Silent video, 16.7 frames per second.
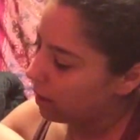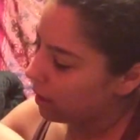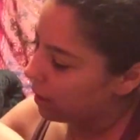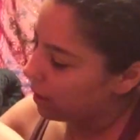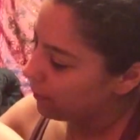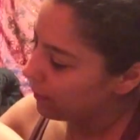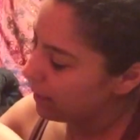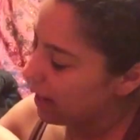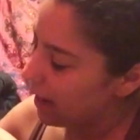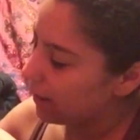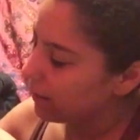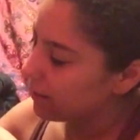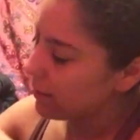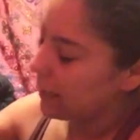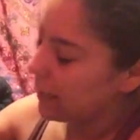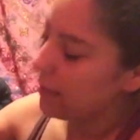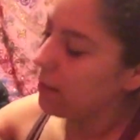Yeah,
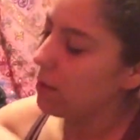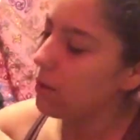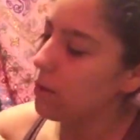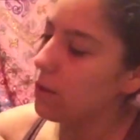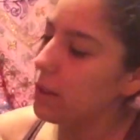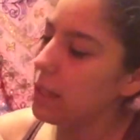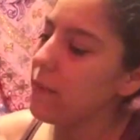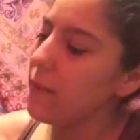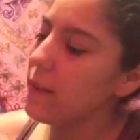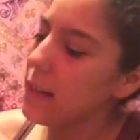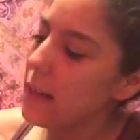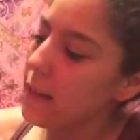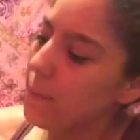see, even it